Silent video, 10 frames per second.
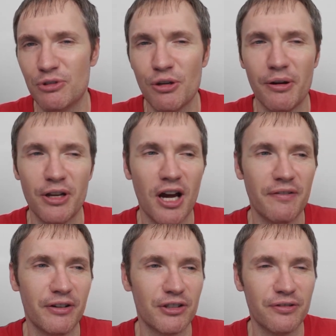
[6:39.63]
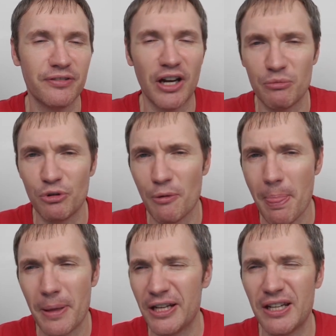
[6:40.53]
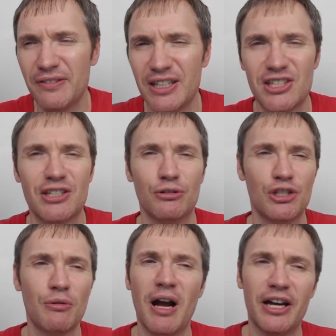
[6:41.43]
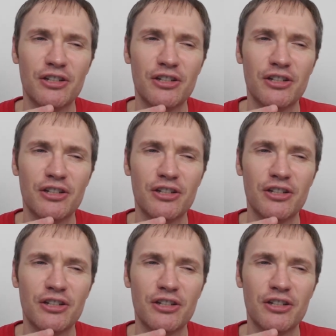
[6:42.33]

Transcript: 2.5 out of 5, but I think that's still too high.